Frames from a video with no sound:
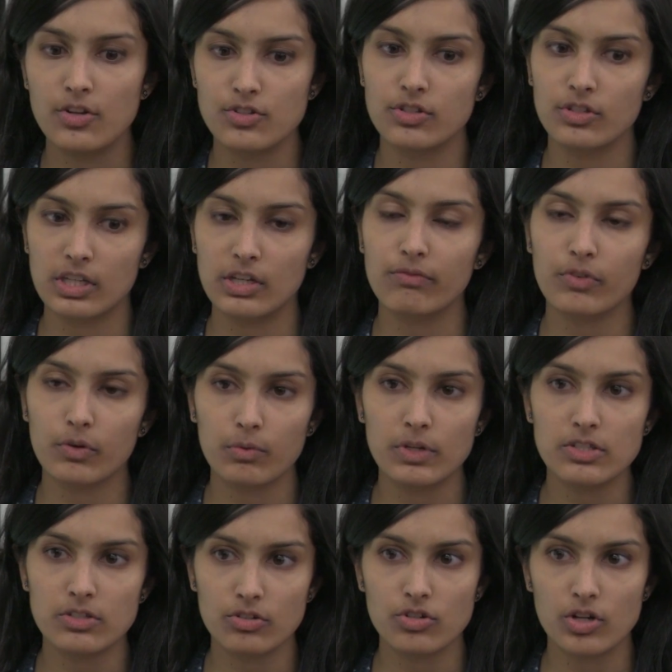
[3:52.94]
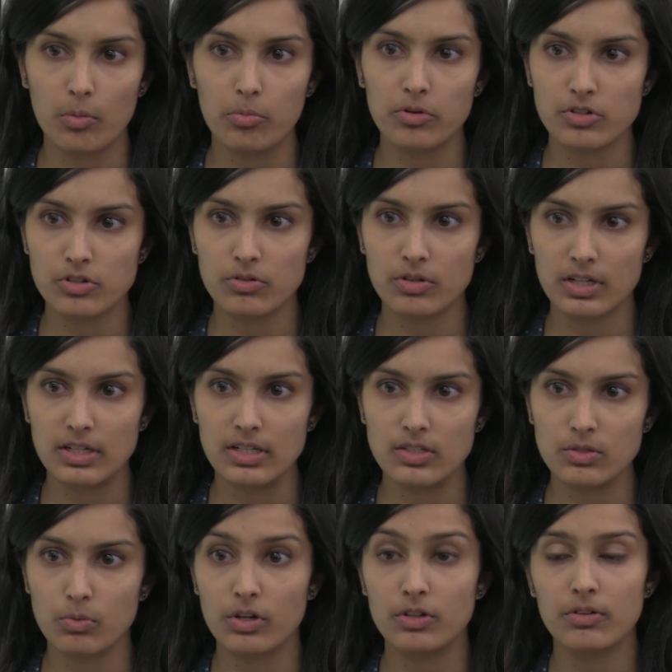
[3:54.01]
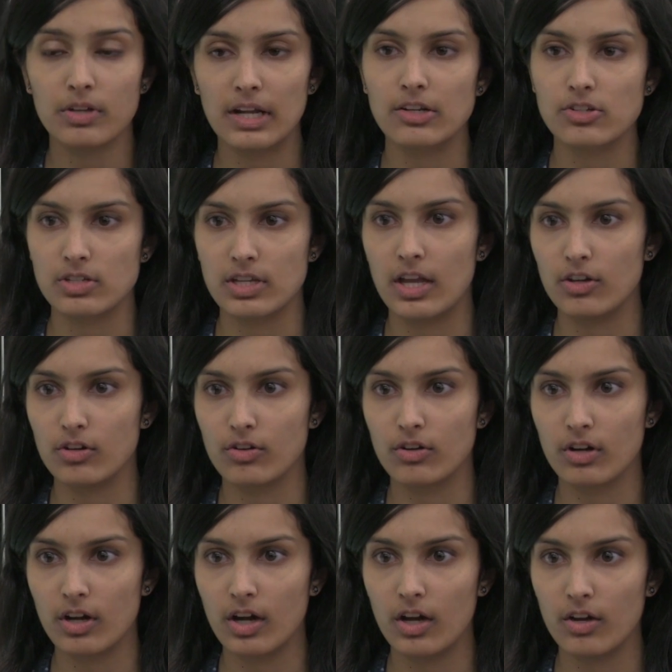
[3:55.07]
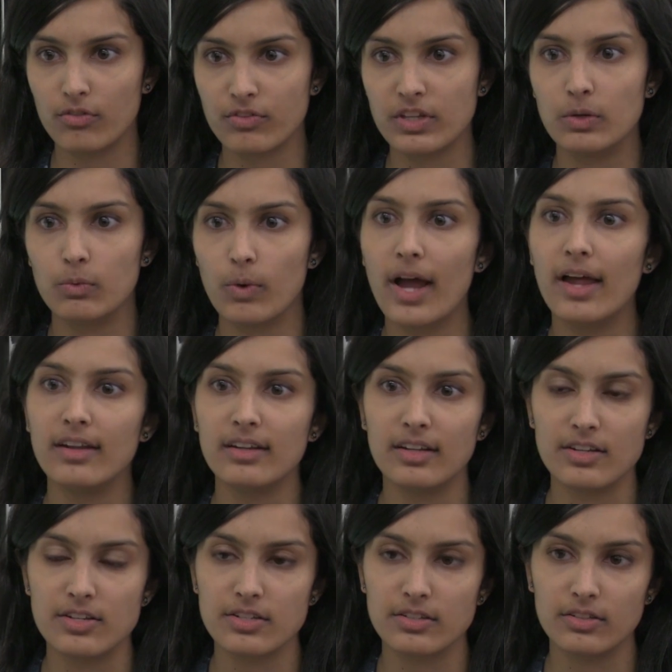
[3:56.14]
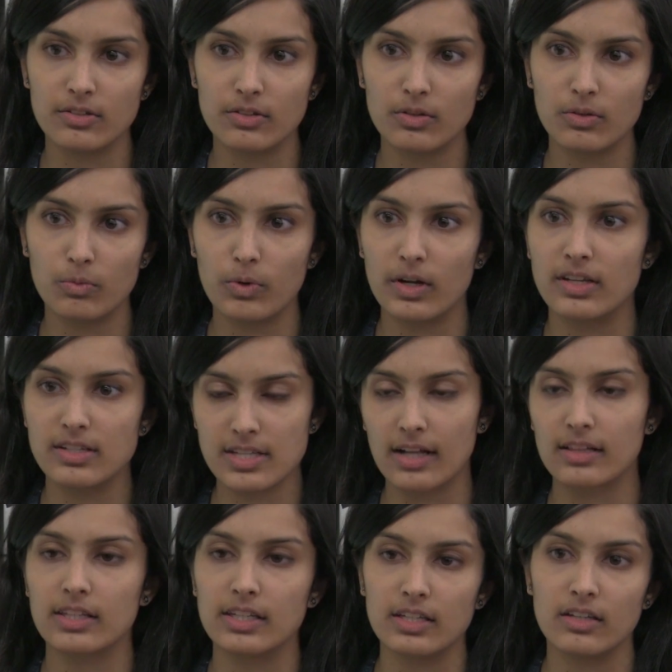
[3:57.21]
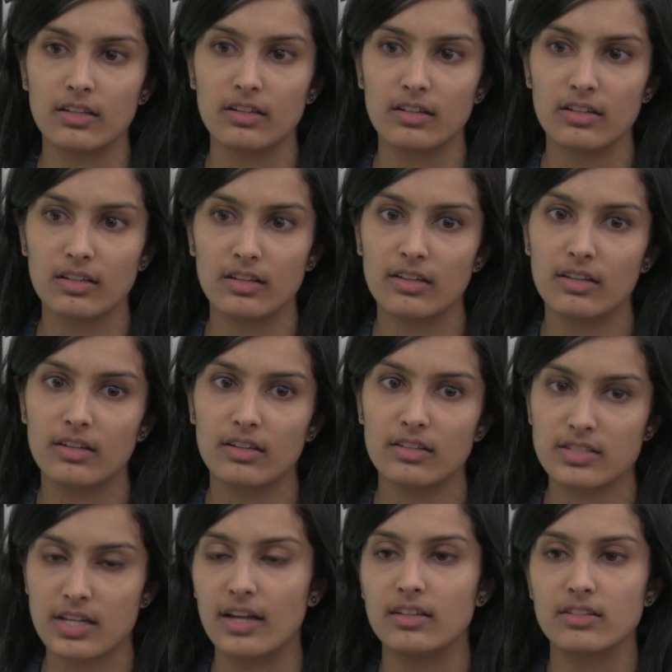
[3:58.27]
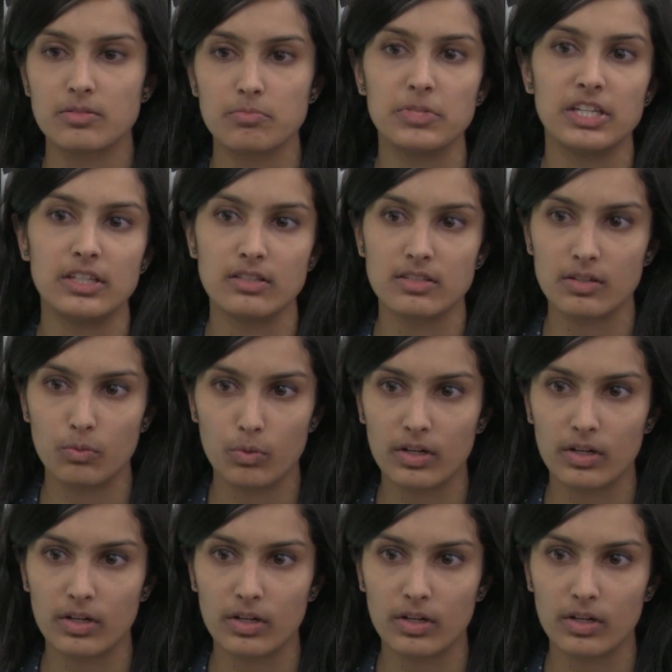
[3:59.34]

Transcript: and just looking for research opportunities where you can actually get your uh, feet wet into what exactly science means and